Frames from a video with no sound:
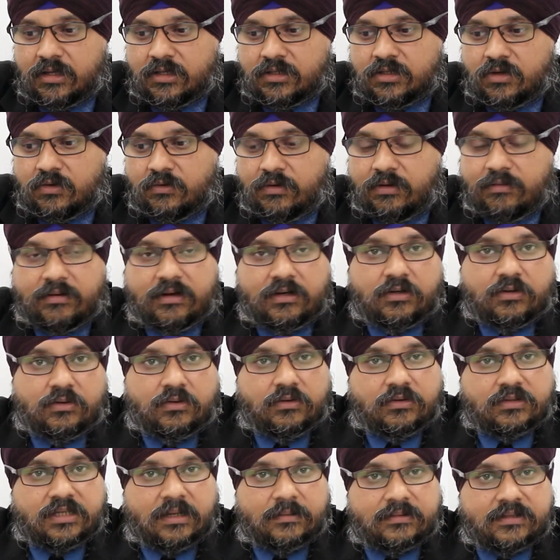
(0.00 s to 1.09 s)
So we will
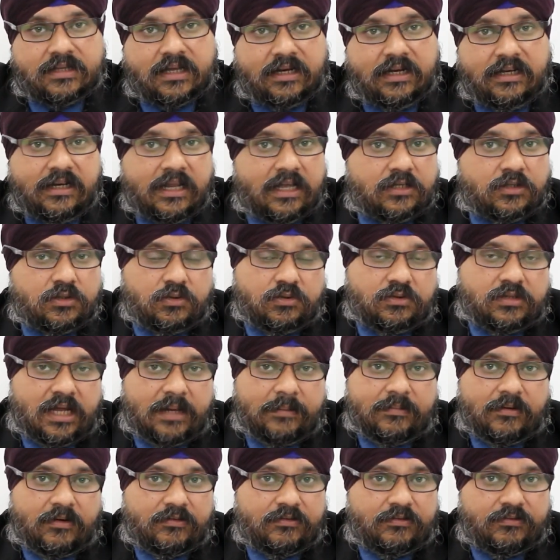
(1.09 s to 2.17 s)
do some study. There are two
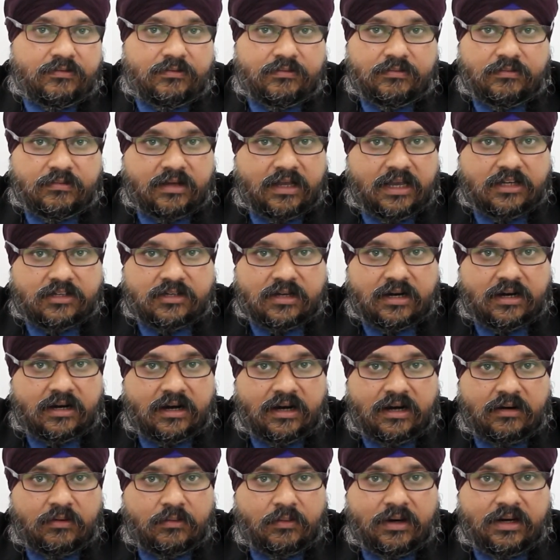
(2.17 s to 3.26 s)
types of gauge
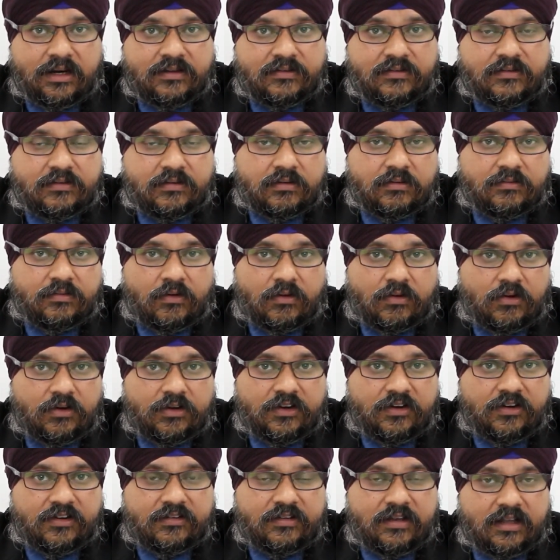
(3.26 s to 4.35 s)
RNL. One is for
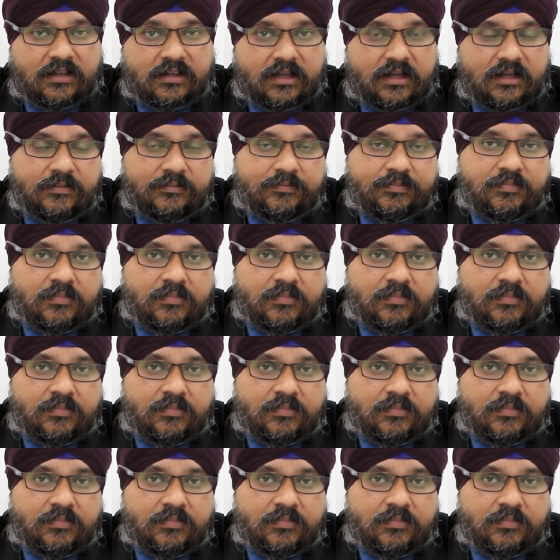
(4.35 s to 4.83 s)
continuous data,